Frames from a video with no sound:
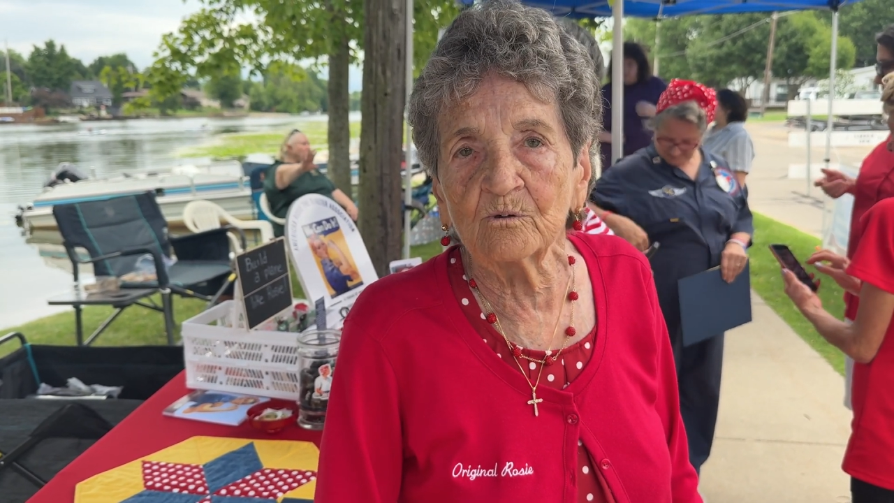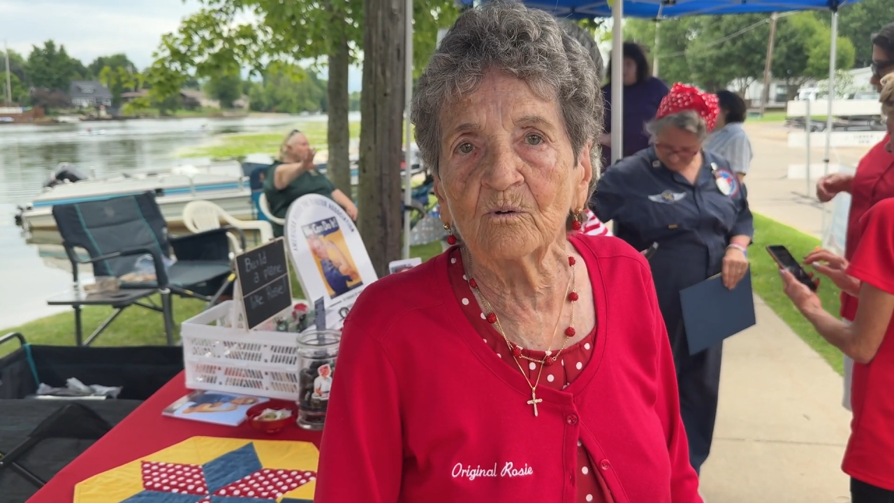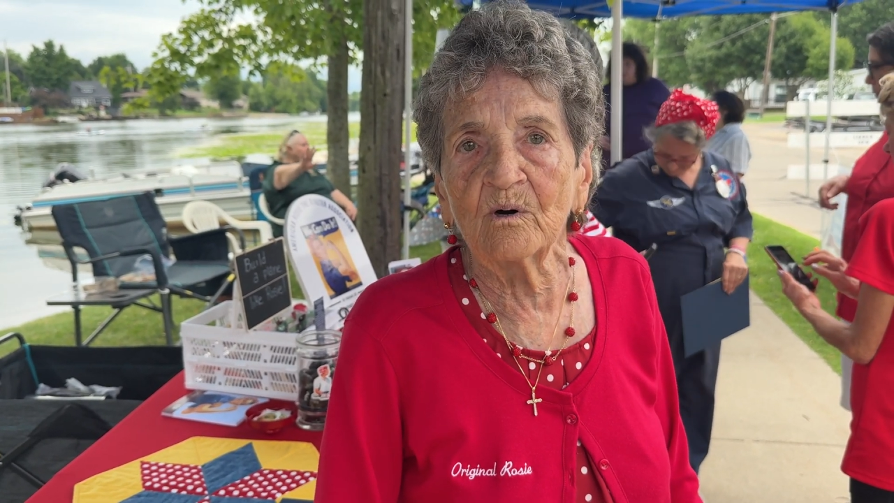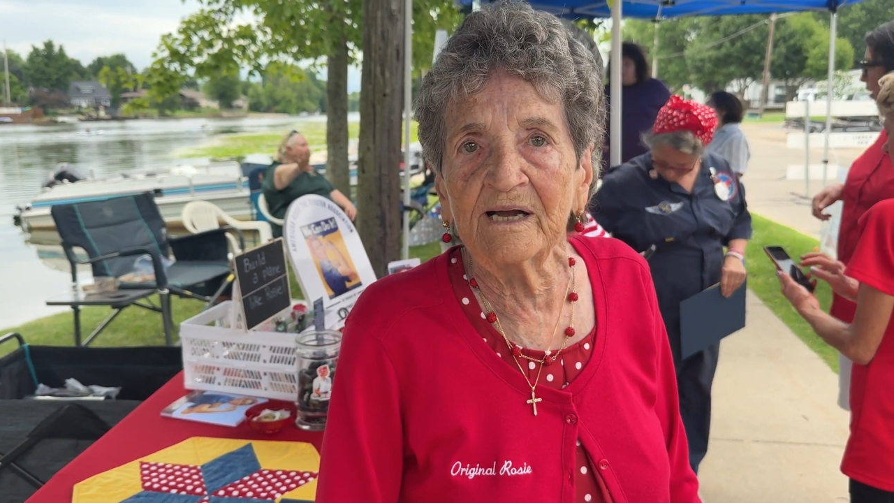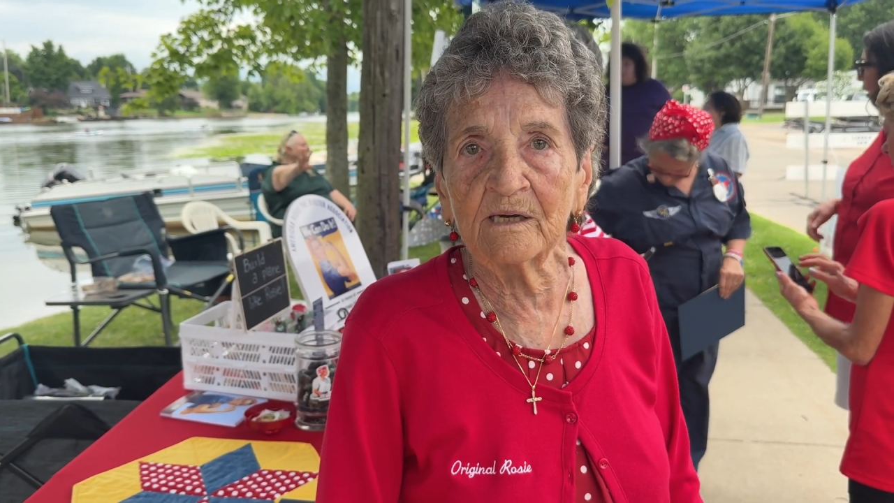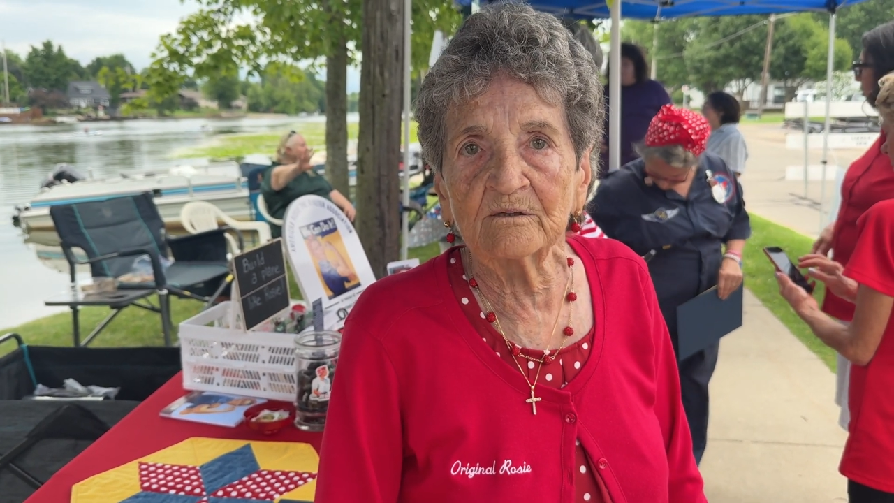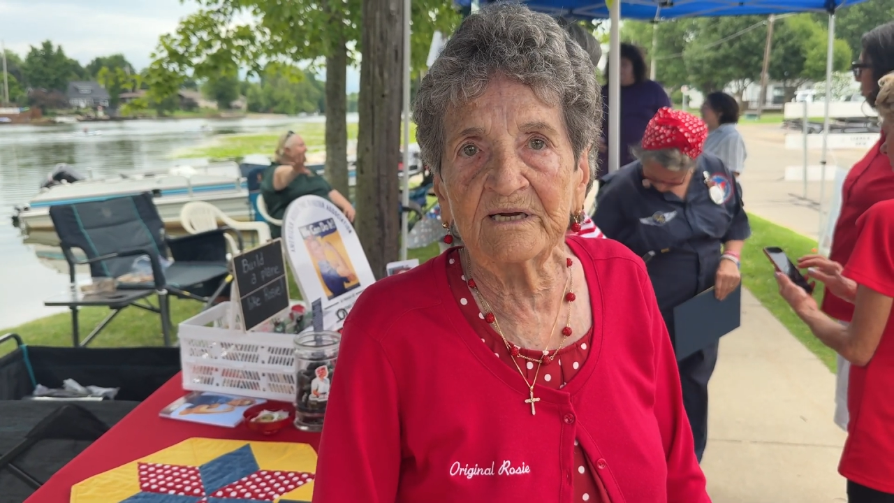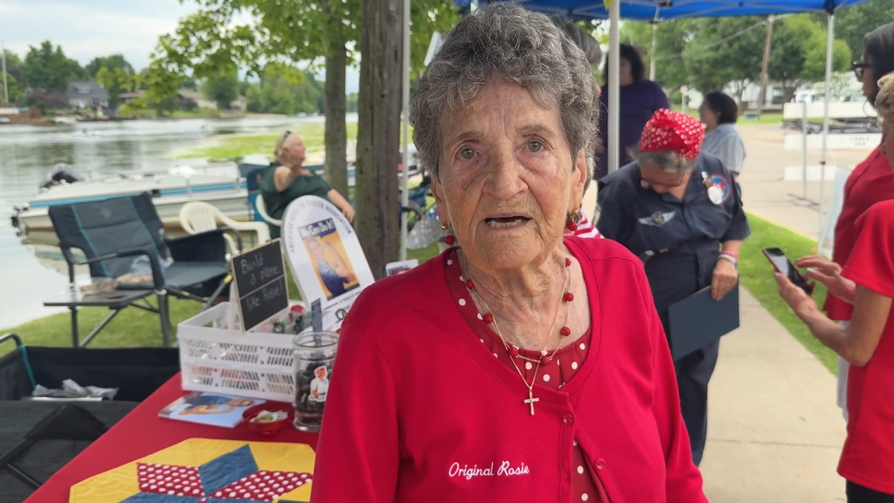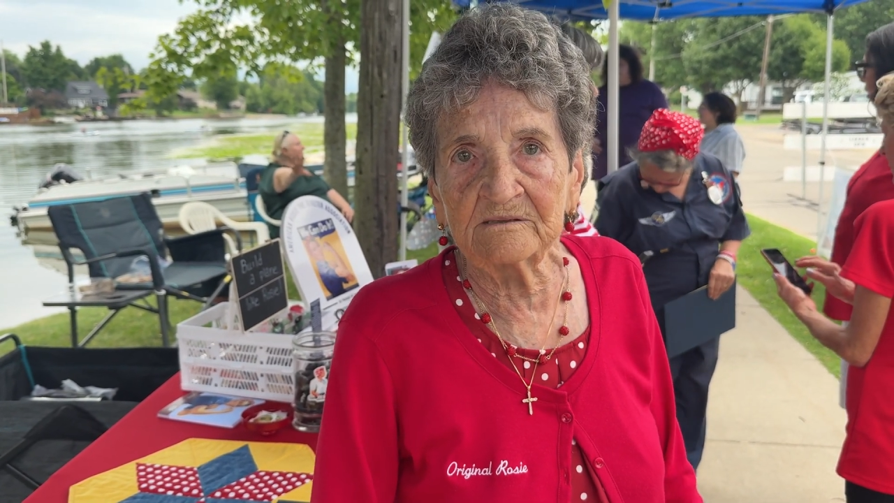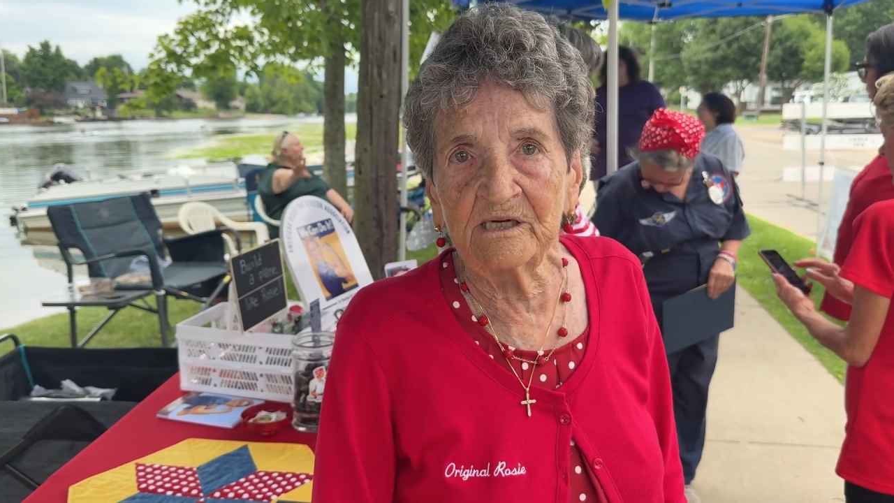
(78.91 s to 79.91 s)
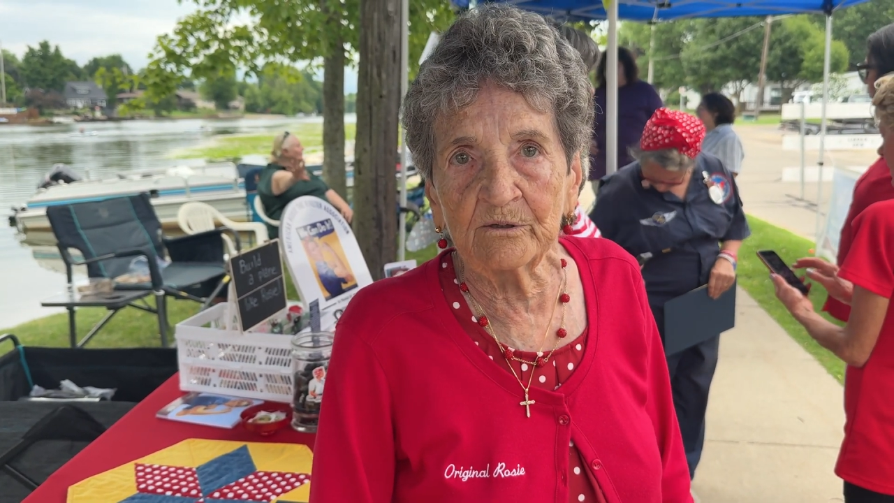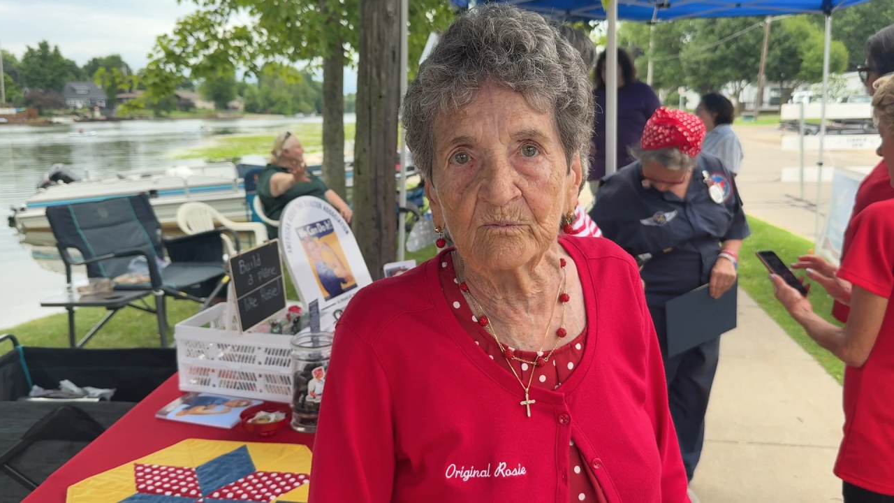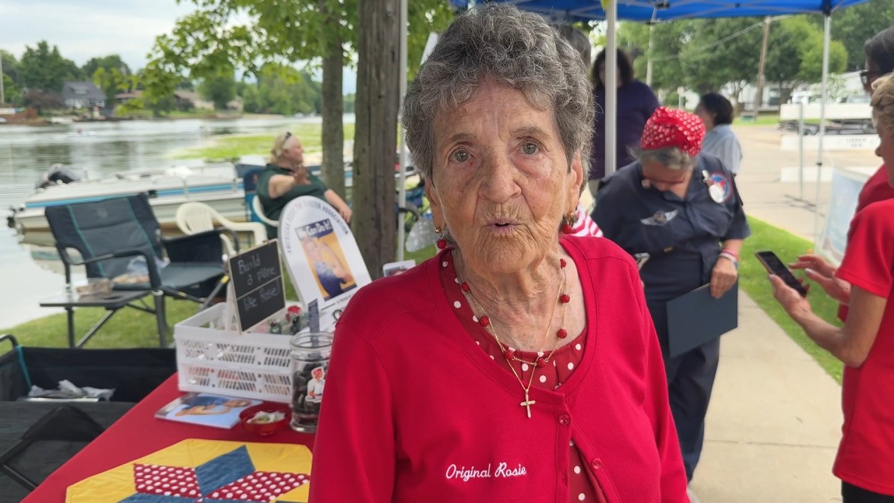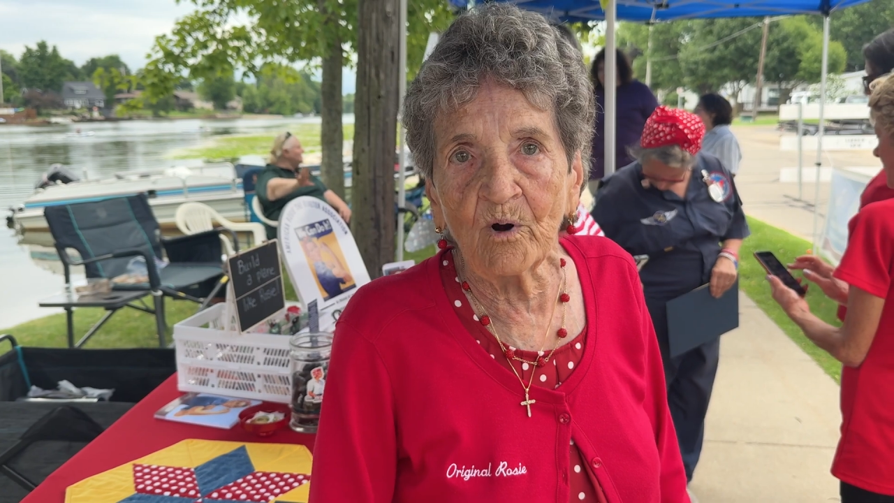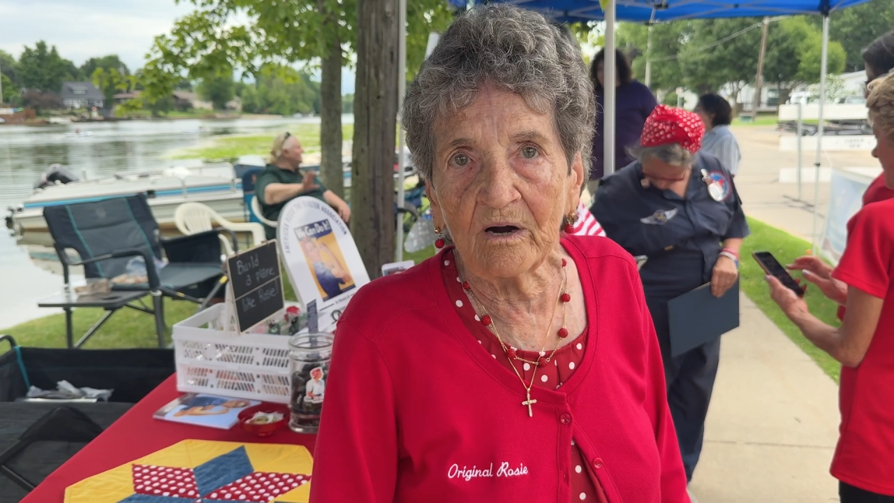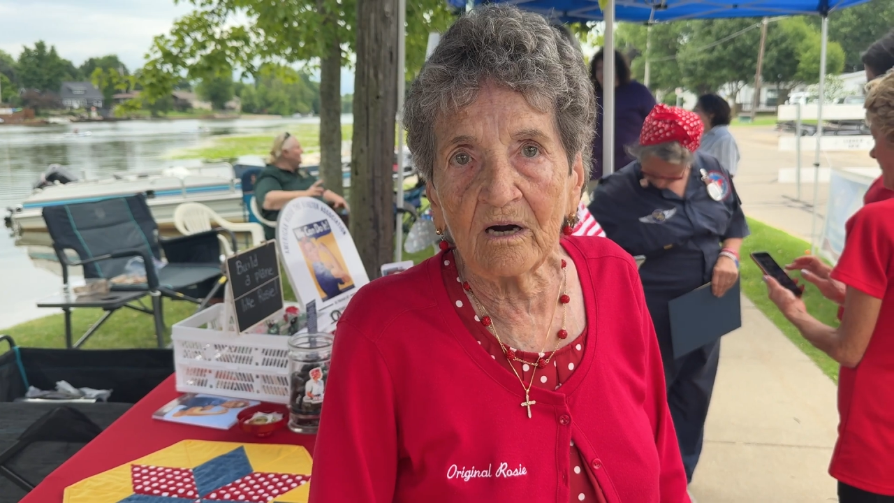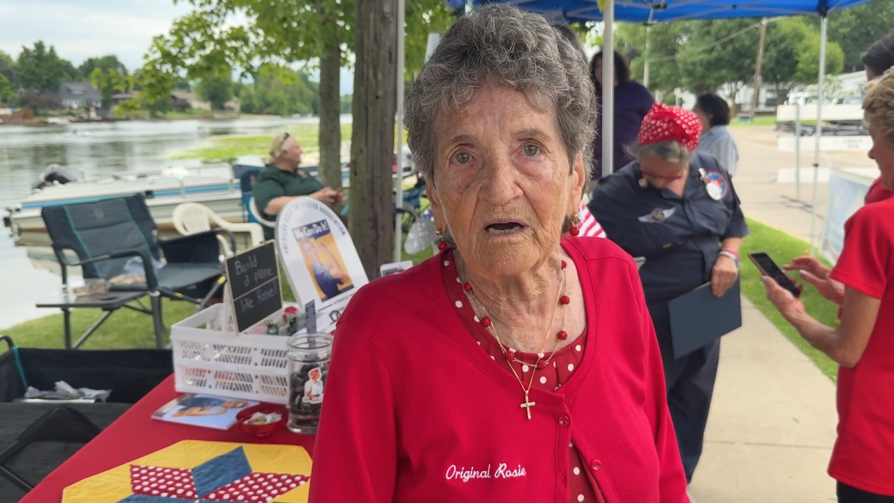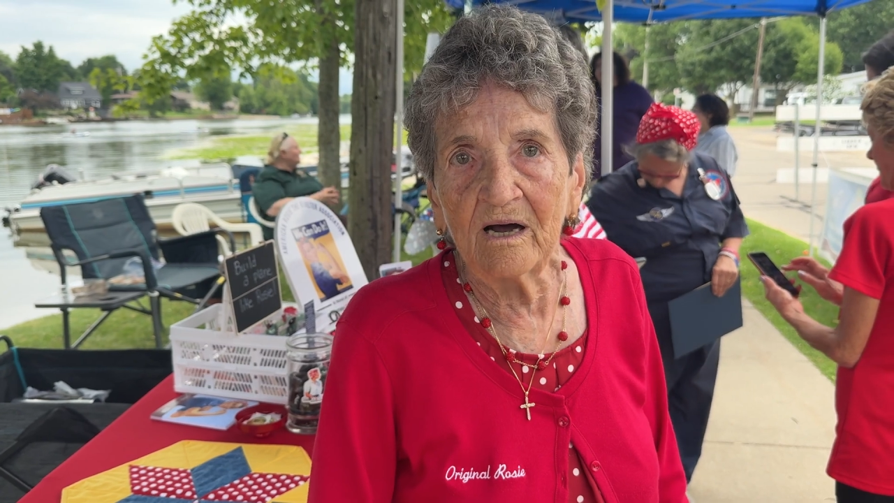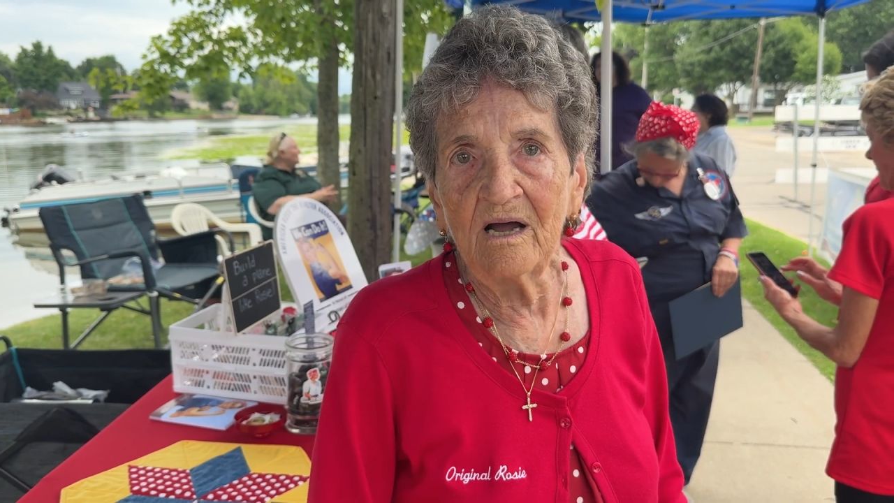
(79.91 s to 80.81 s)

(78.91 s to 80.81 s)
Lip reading: school and go down there and work.